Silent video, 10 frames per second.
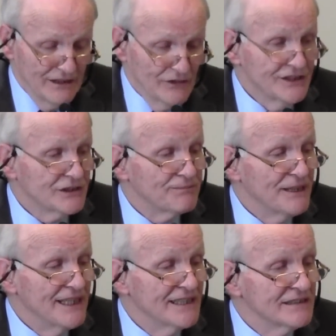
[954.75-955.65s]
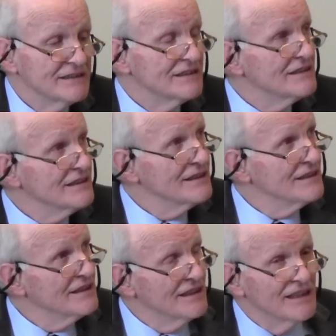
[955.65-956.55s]
In Japan,
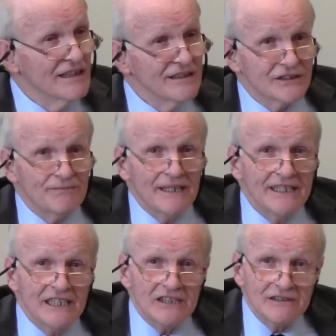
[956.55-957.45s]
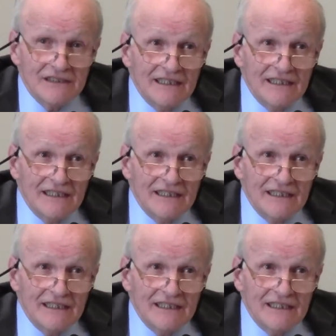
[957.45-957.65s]
Japan has